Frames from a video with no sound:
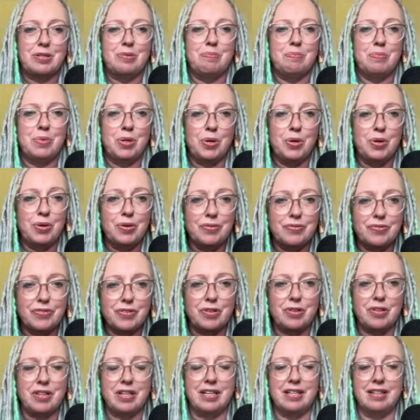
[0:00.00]
to move
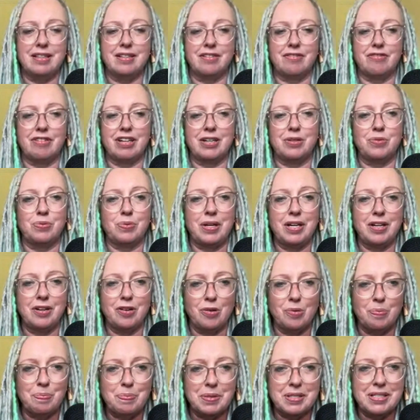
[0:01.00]
in the correct way,
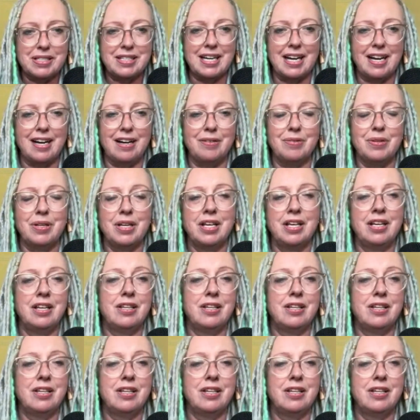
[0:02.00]
up and down.